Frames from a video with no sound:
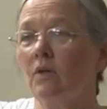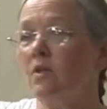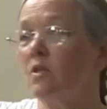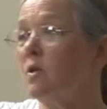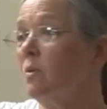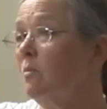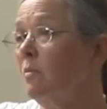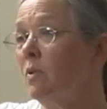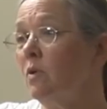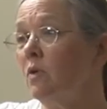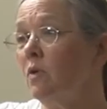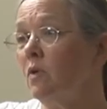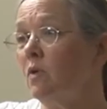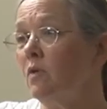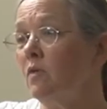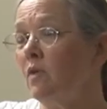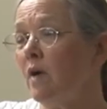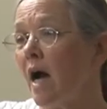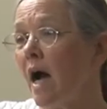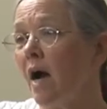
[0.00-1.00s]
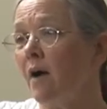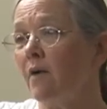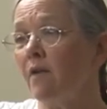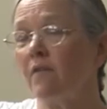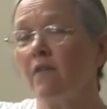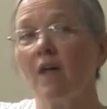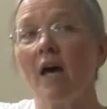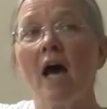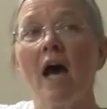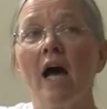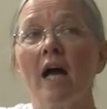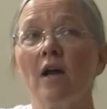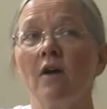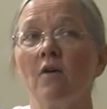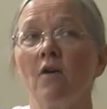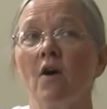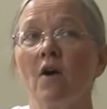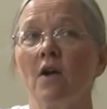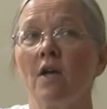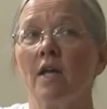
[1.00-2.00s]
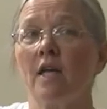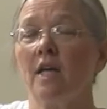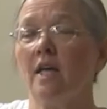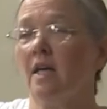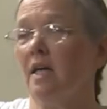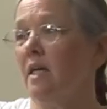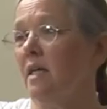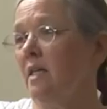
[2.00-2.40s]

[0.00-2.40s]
to move out of the hierarchy,